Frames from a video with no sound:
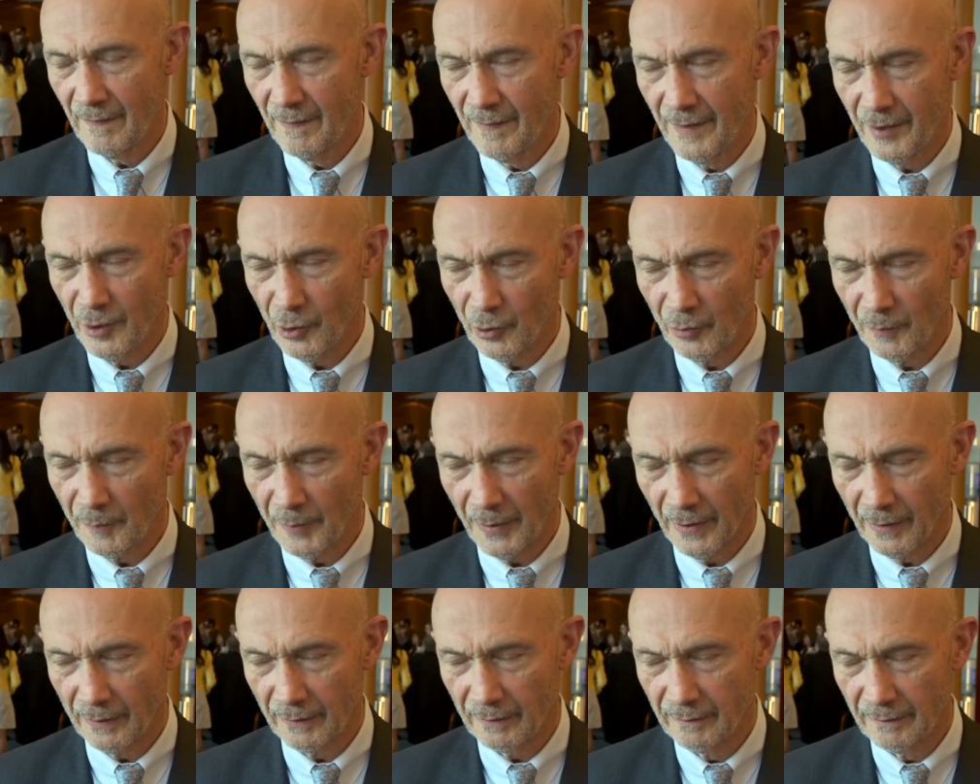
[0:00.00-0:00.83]
The
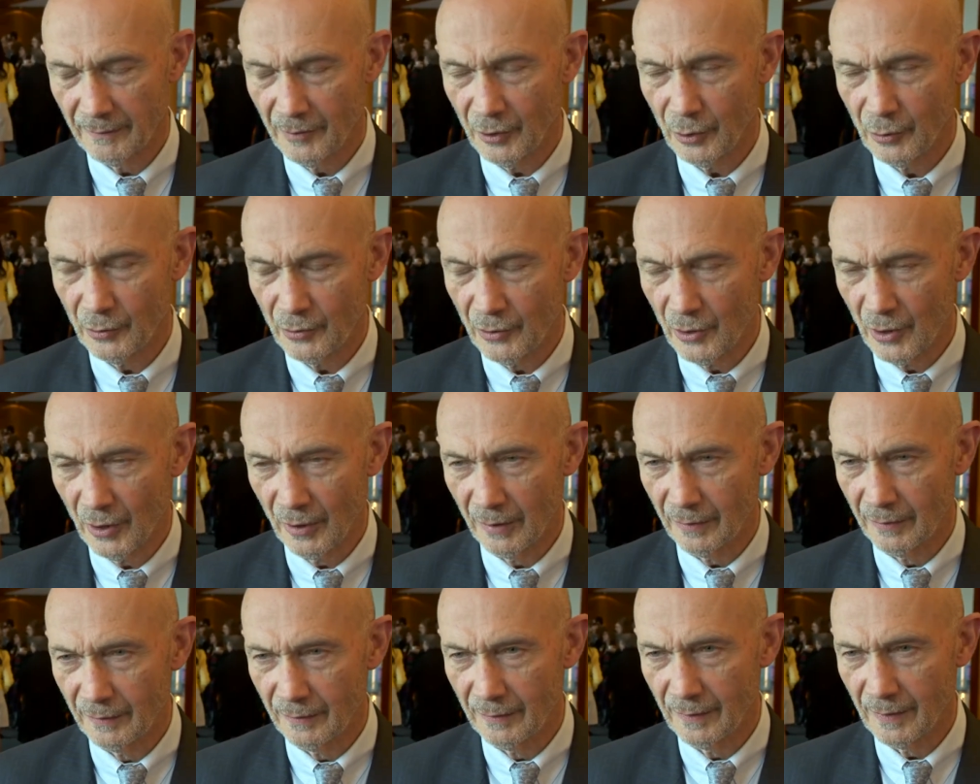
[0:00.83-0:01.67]
European
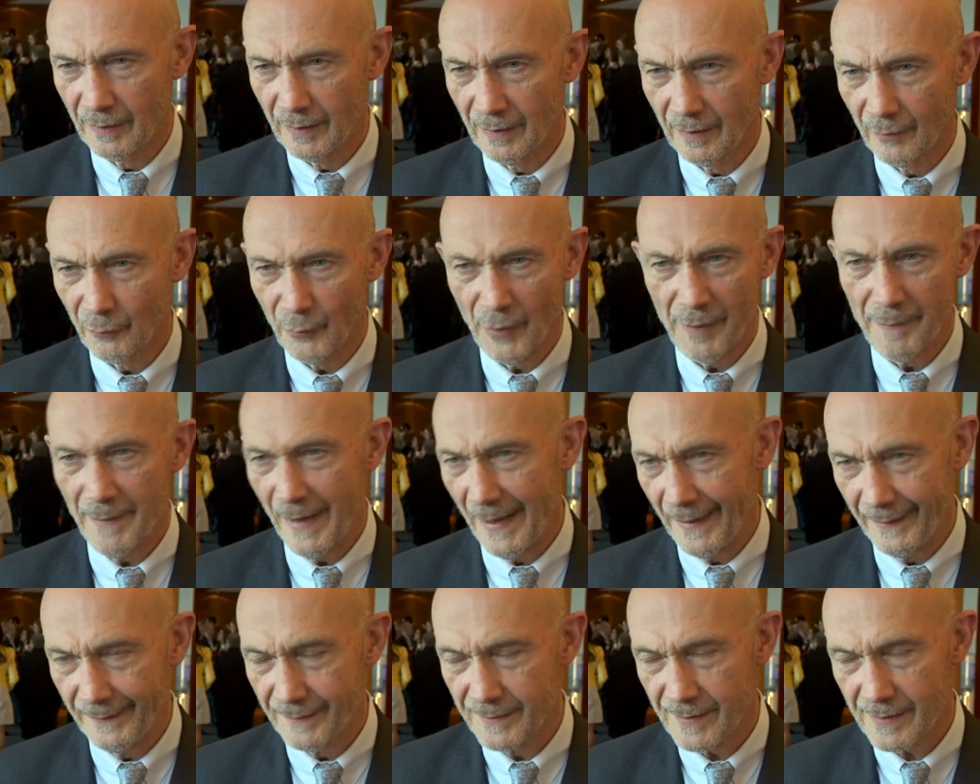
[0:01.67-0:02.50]
Union
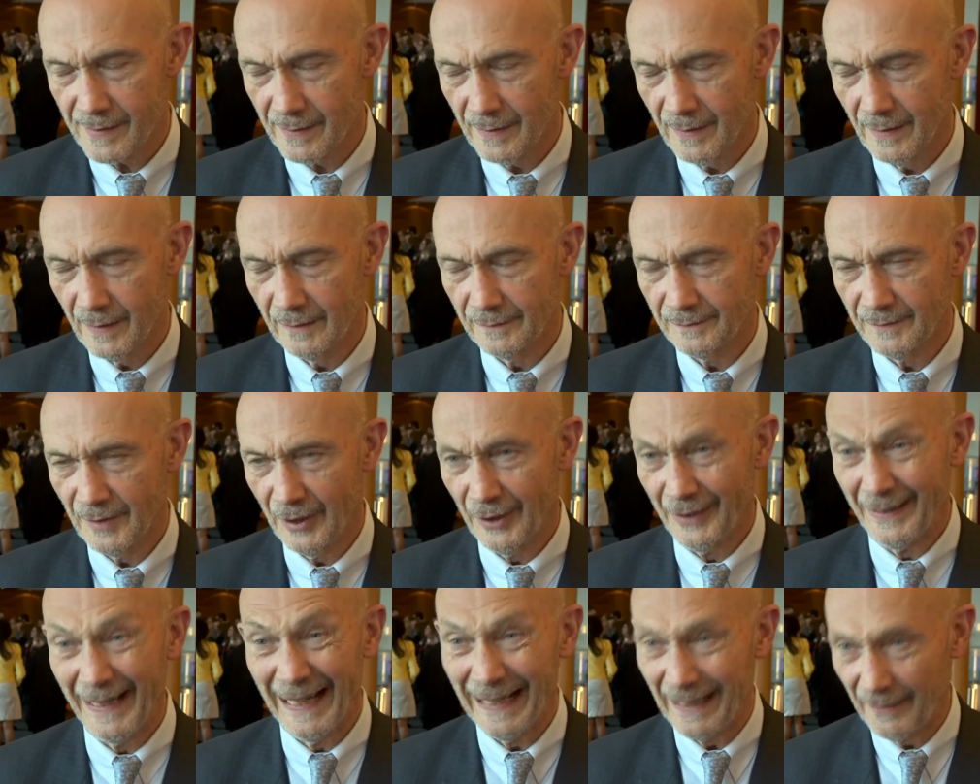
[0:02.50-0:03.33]
remains
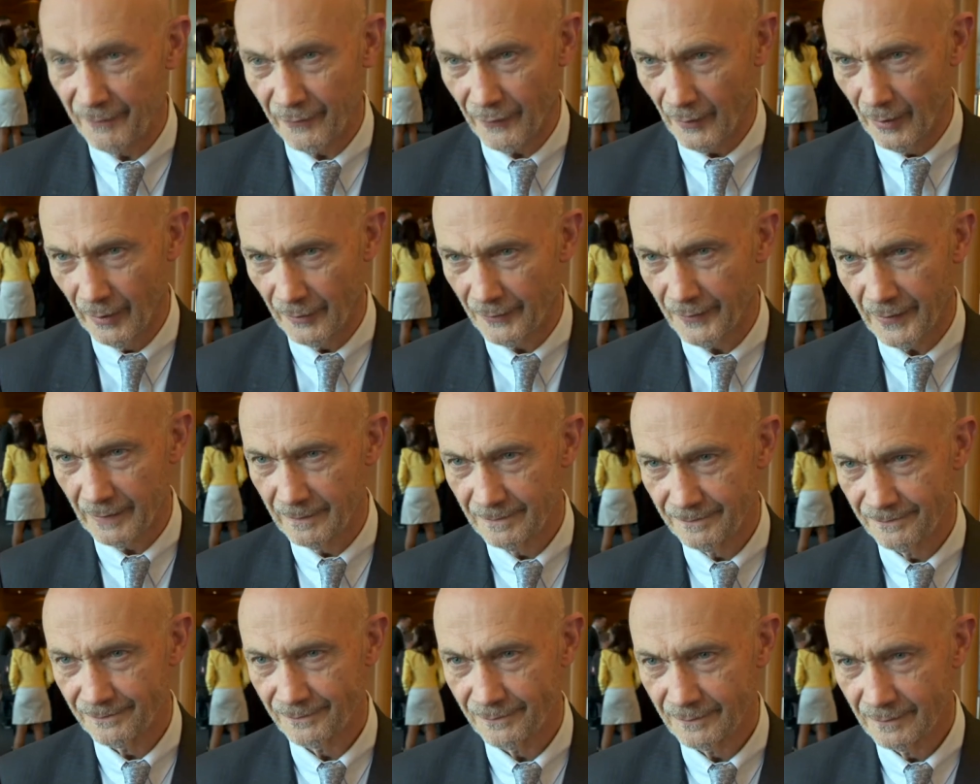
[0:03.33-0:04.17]
an elephant
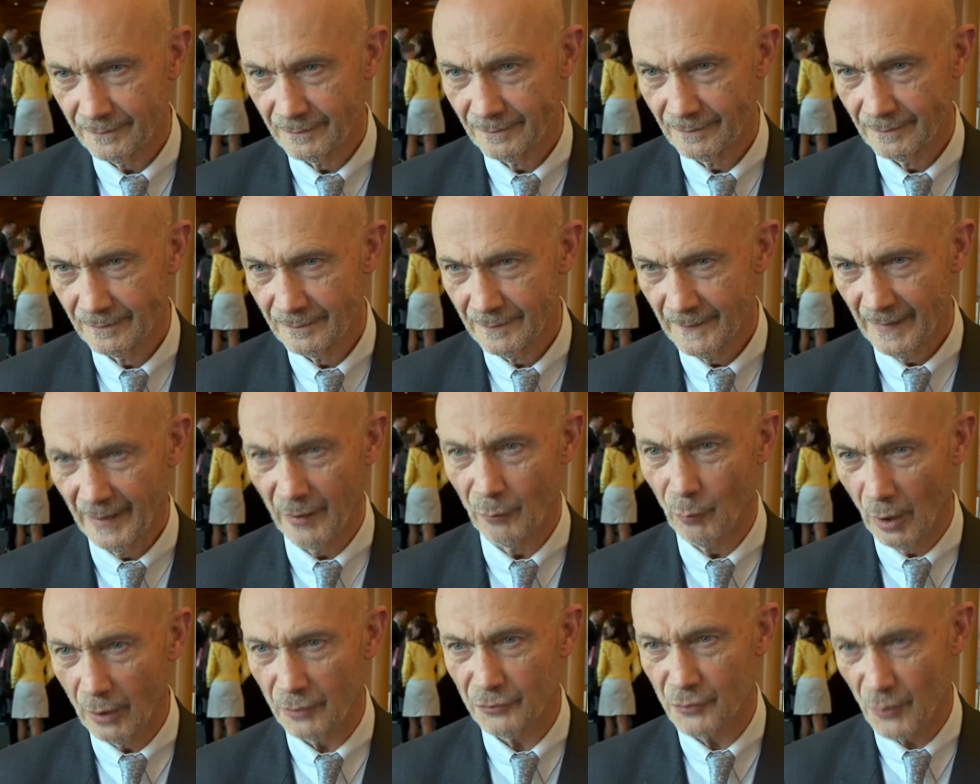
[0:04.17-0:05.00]

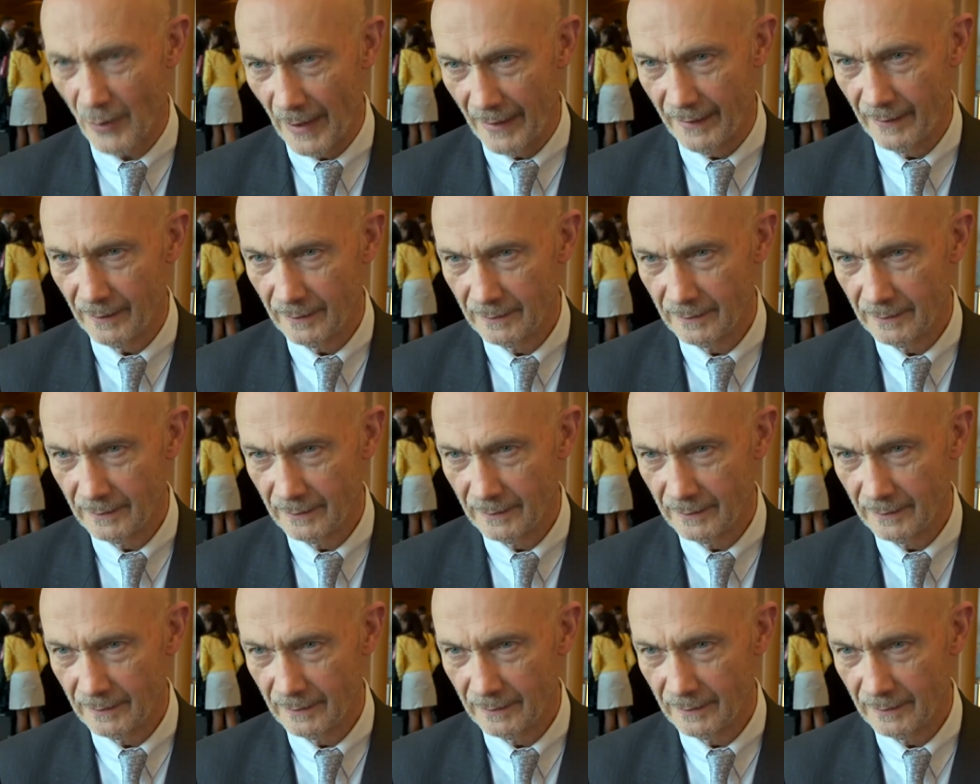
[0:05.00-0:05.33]
in world trade.